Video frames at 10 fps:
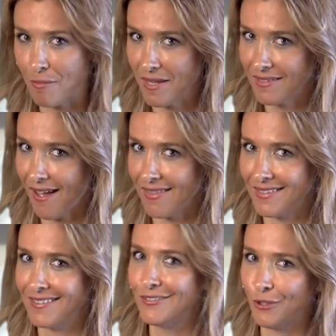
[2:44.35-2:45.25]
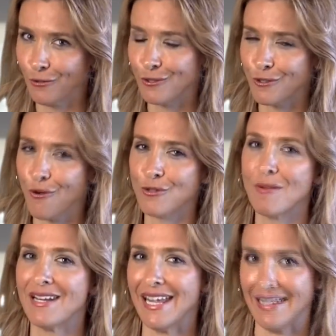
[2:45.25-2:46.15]
Pat Allen, Dr.
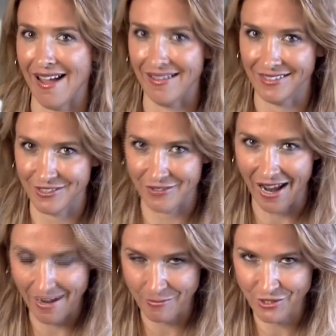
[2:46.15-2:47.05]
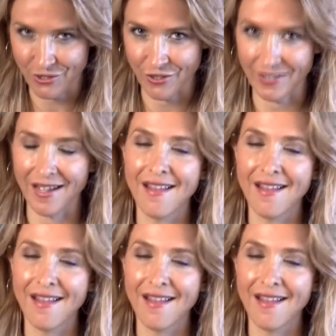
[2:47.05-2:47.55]
Gottman, and Alison Armstrong.